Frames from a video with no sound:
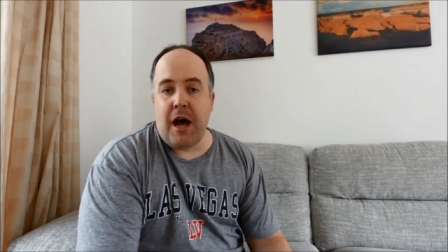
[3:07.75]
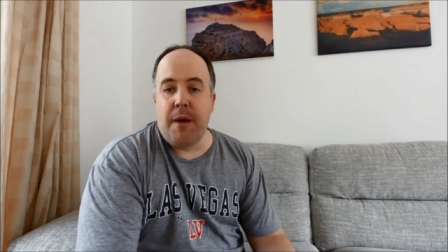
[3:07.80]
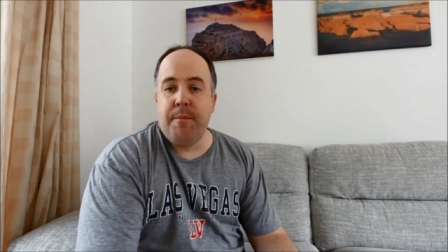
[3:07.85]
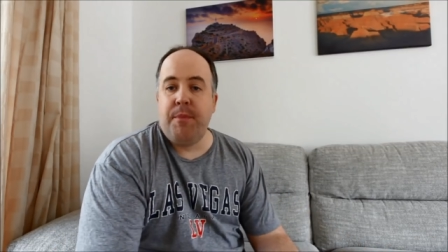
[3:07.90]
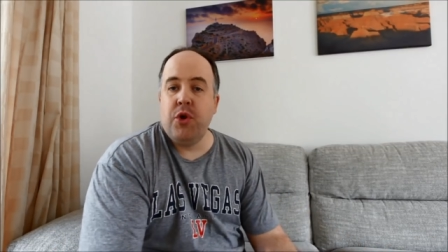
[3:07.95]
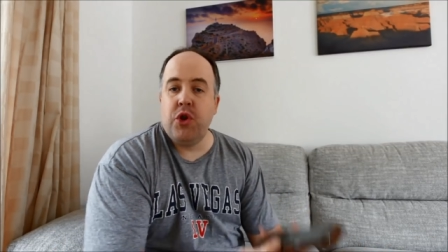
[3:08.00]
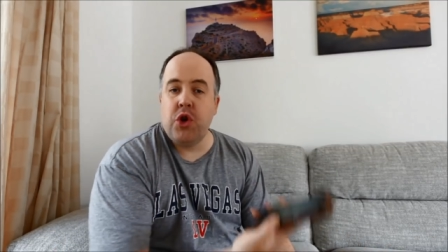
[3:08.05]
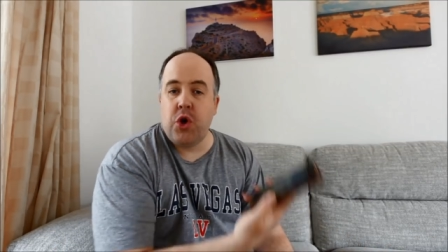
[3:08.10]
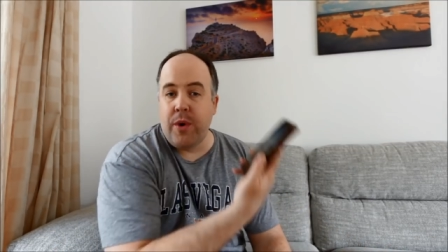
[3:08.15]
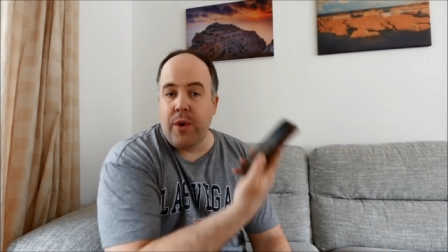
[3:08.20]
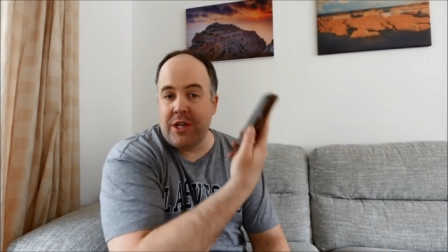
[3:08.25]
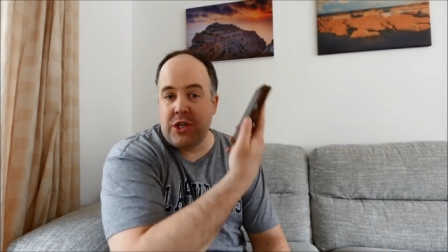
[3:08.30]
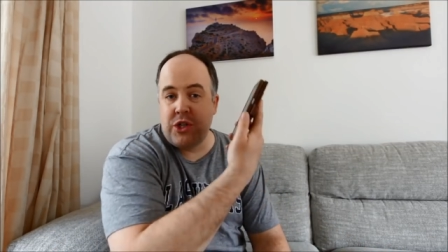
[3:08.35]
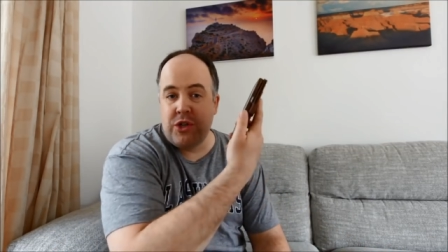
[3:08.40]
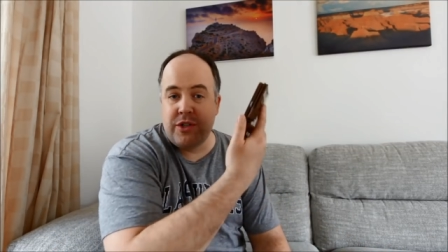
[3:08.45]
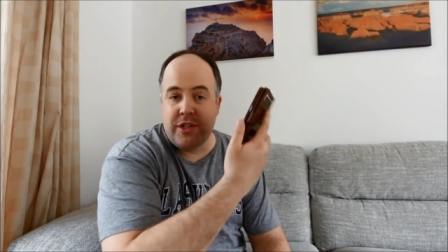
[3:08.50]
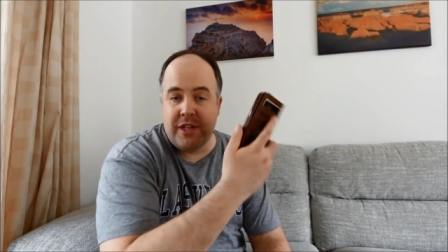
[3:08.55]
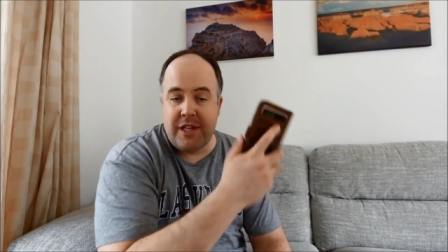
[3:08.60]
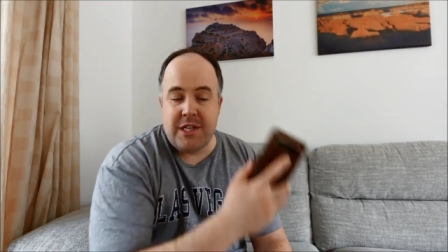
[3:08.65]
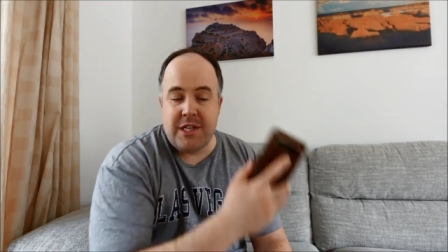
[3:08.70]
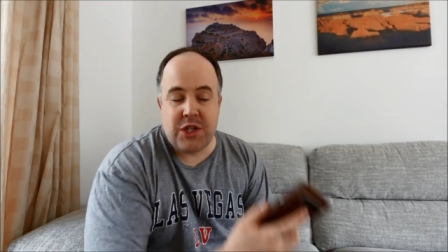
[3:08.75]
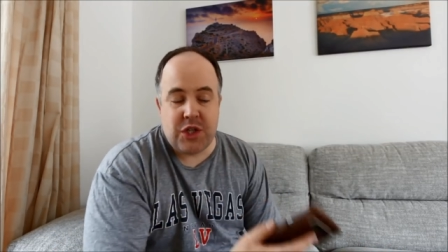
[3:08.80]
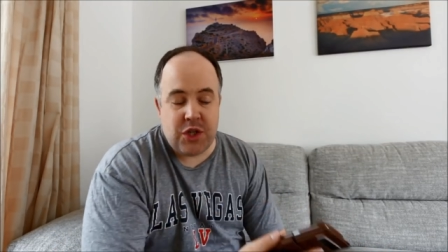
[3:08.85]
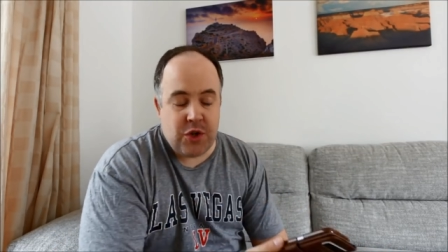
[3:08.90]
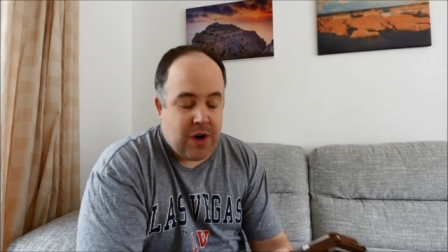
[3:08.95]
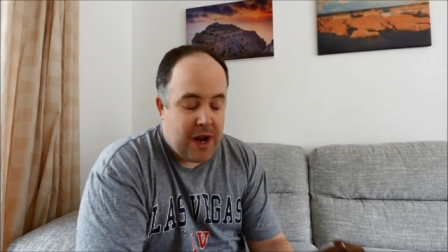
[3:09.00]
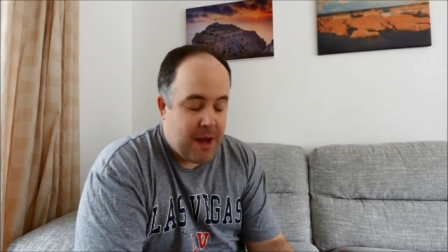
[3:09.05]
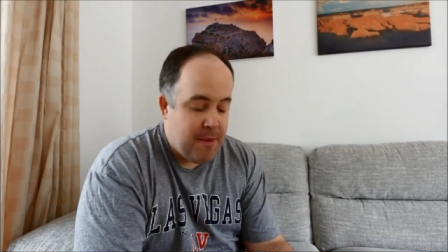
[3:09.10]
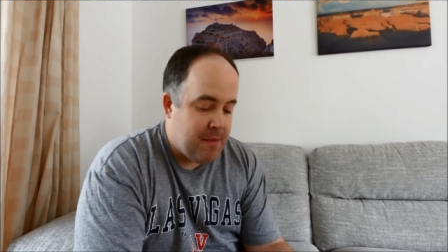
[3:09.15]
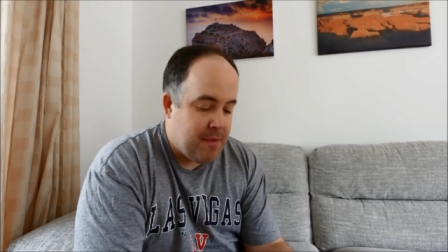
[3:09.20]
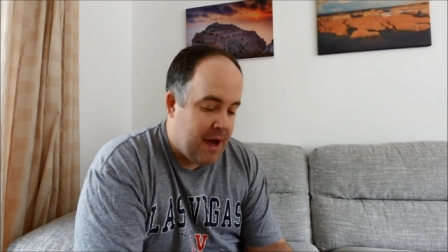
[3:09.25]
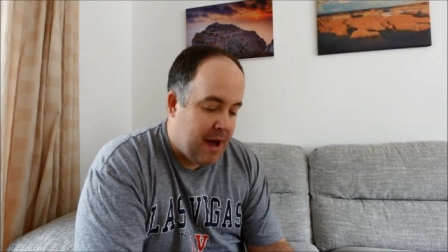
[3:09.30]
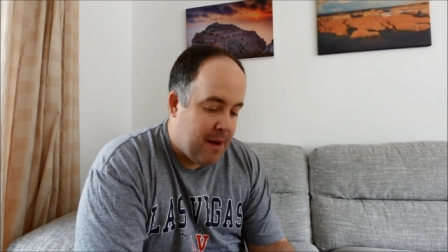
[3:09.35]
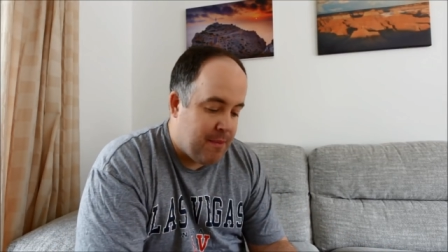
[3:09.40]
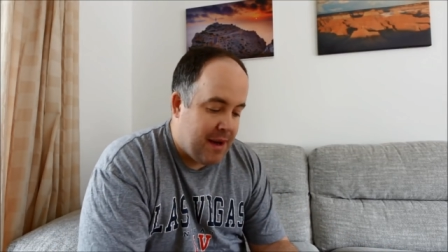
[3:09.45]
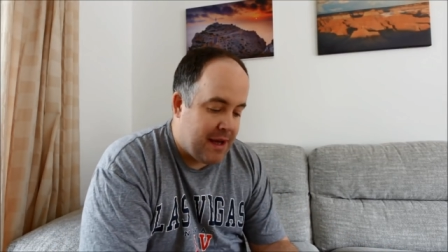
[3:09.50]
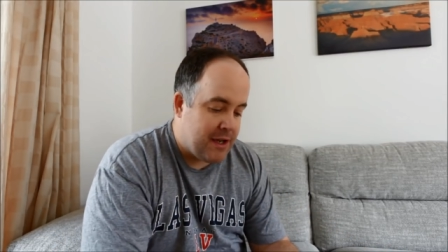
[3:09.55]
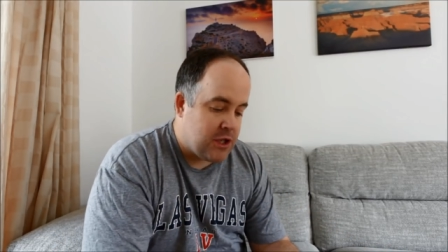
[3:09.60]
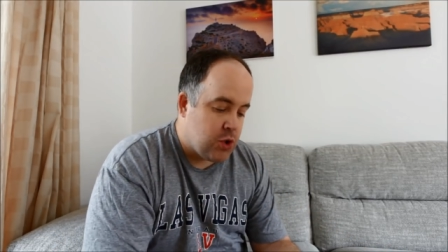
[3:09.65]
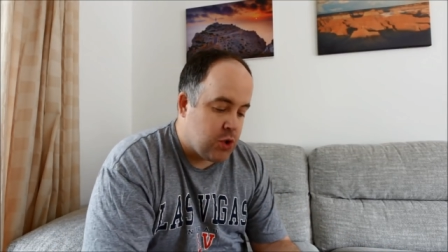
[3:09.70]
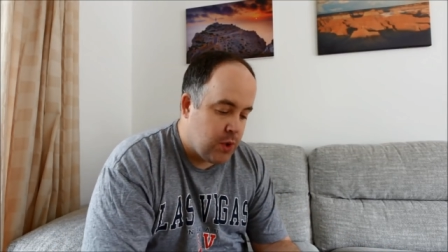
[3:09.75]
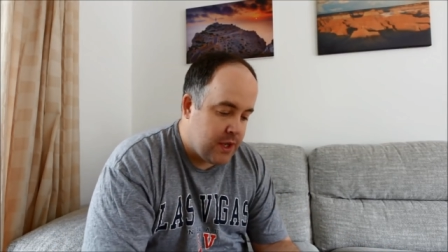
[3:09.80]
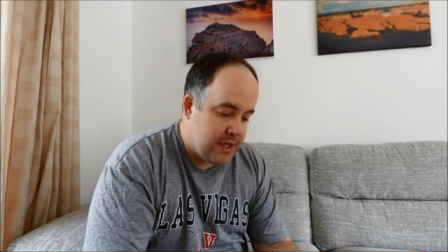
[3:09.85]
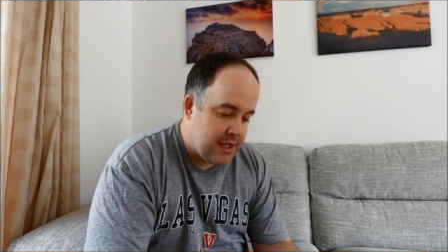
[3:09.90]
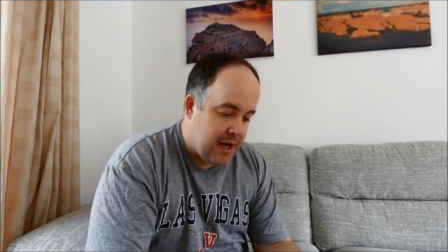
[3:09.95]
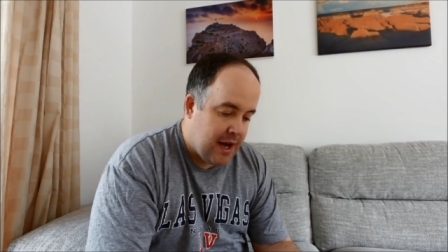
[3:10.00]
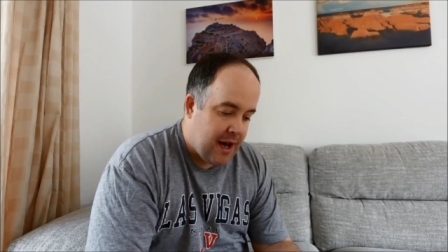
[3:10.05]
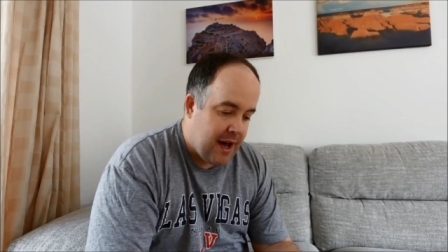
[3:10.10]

I put the questions on Instagram and Twitter.